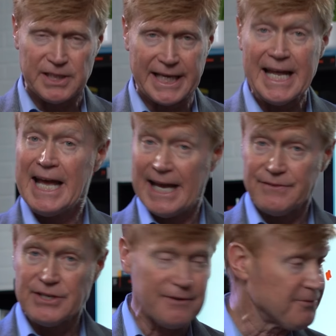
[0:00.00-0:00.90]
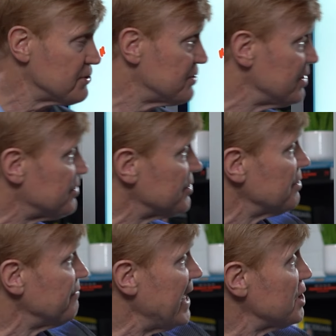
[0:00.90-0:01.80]
plan. And the difference is
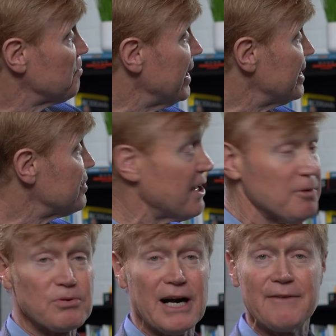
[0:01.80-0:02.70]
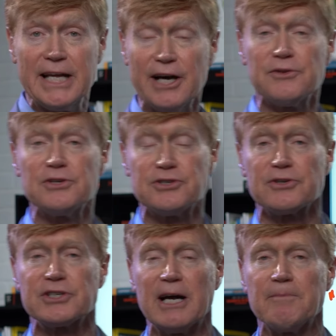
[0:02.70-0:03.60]
this Advantage plan is now a private health
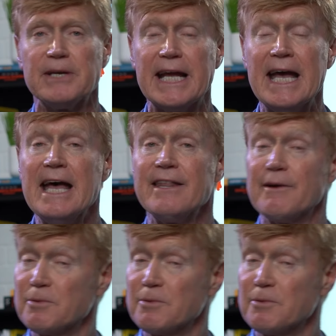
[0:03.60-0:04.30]
insurance company that